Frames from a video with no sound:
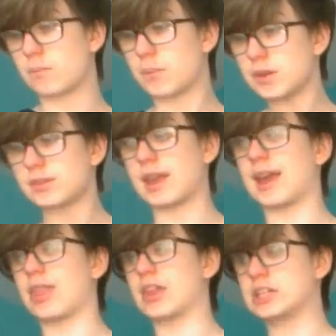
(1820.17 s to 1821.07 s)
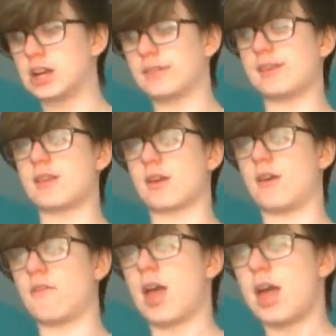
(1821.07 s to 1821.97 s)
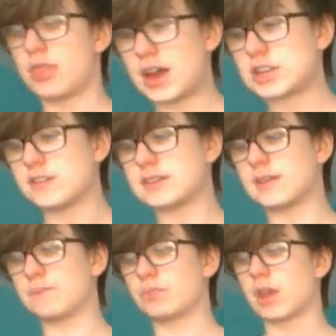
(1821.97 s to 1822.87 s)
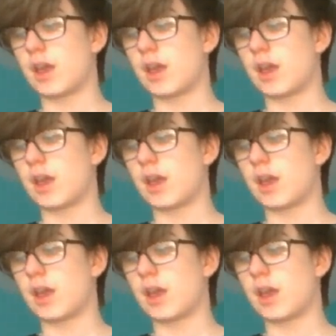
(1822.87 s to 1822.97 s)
boosting the chances of Thatcherism.